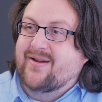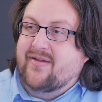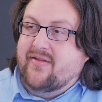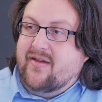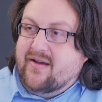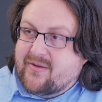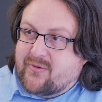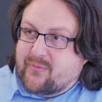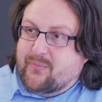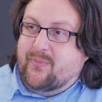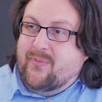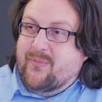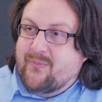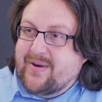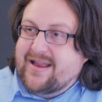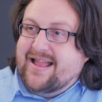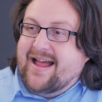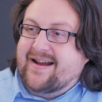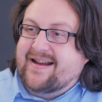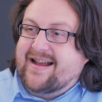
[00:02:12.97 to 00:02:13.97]
that
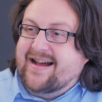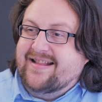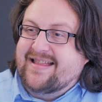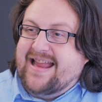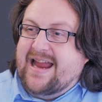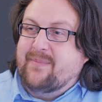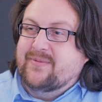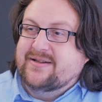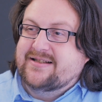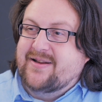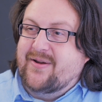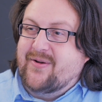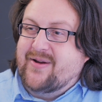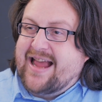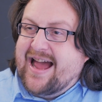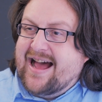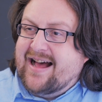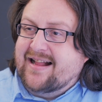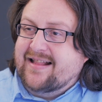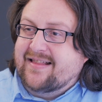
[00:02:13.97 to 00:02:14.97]
we like our neighbour's new
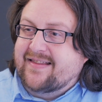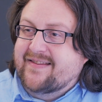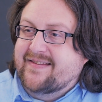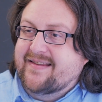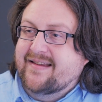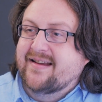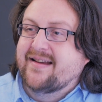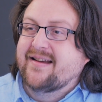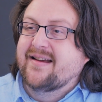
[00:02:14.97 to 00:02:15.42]
cat.